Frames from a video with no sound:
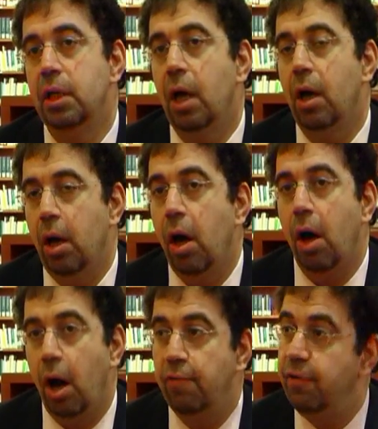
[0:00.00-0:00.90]

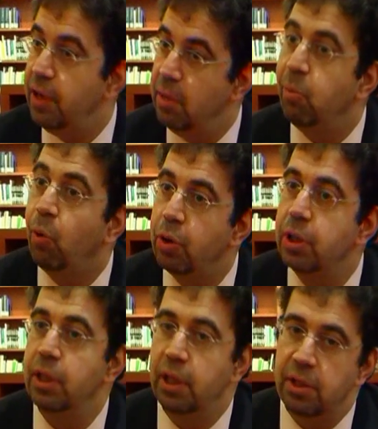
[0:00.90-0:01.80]
are very
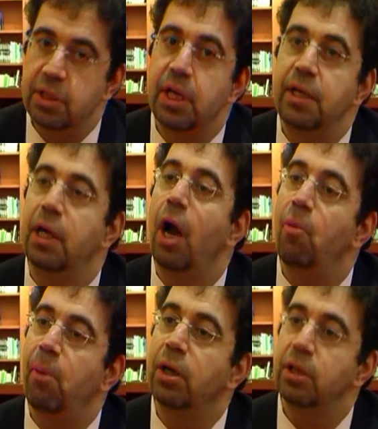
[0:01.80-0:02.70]
important in understanding how
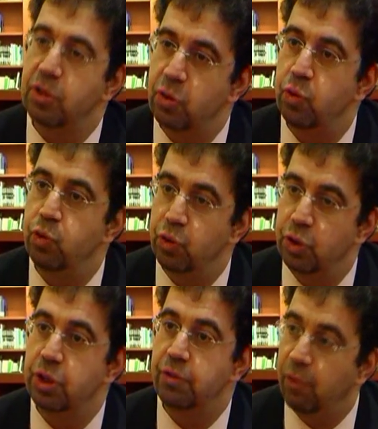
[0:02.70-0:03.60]
market
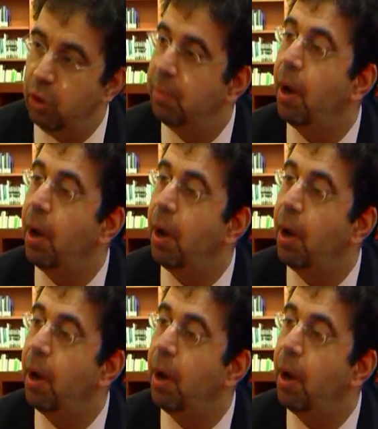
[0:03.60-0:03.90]
institutions develop,